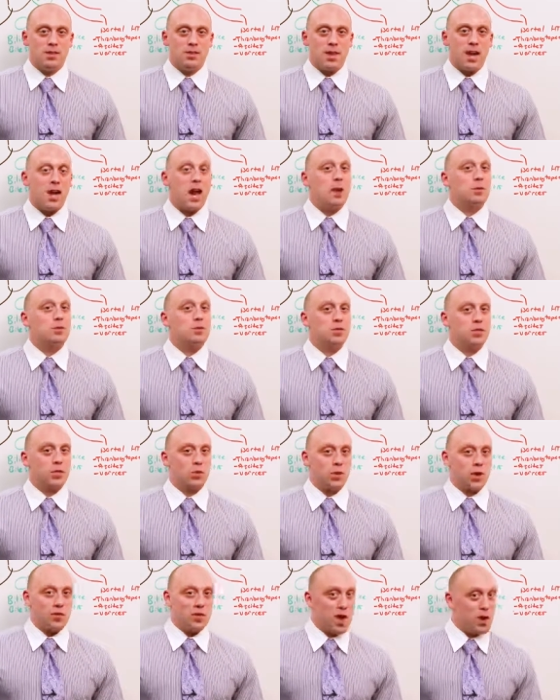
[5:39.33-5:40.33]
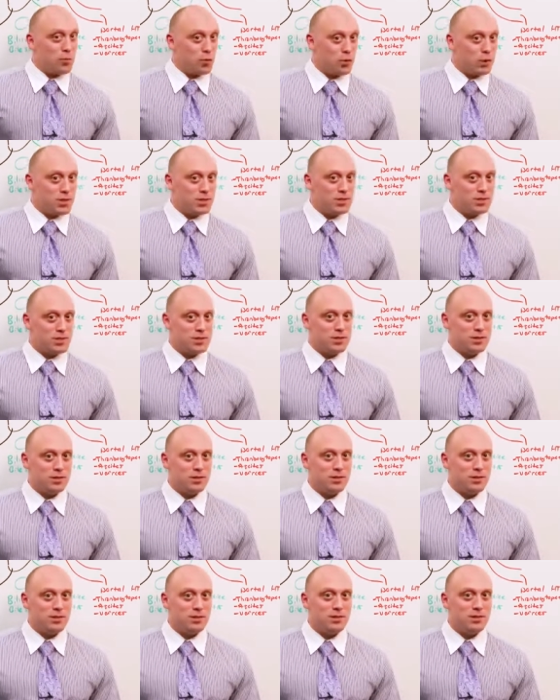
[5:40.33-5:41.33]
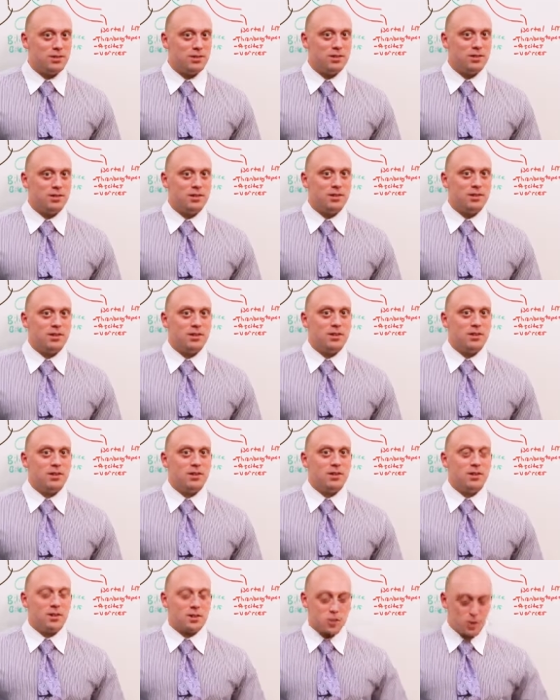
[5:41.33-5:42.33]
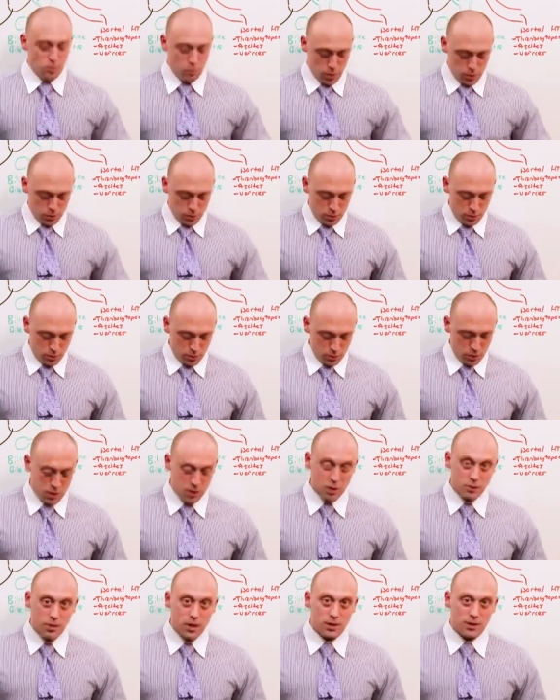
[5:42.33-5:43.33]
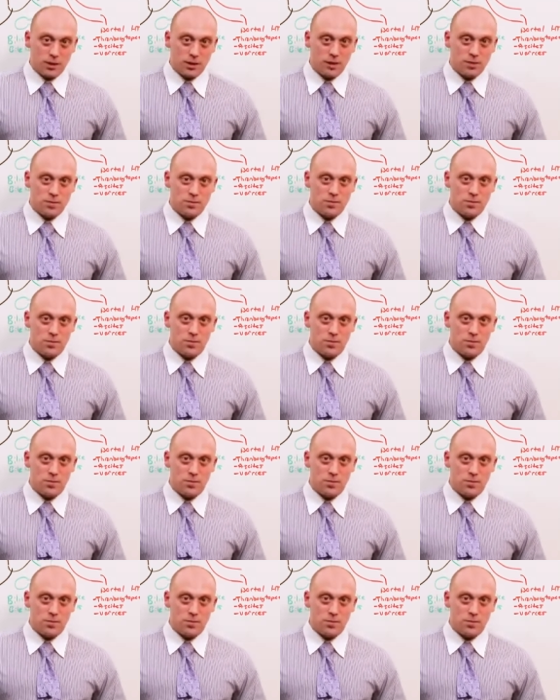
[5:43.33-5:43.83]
That happens in the way of hemorrhoids, caput medusa on the belly,